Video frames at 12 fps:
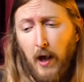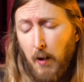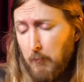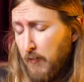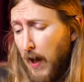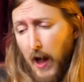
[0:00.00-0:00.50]

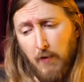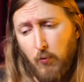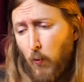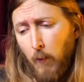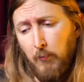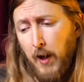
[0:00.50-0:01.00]
I
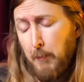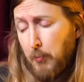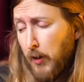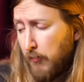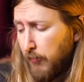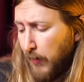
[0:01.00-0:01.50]
haven't warmed up
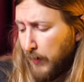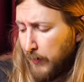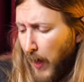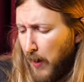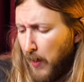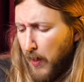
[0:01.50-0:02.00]
or anything like
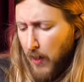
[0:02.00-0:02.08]
that.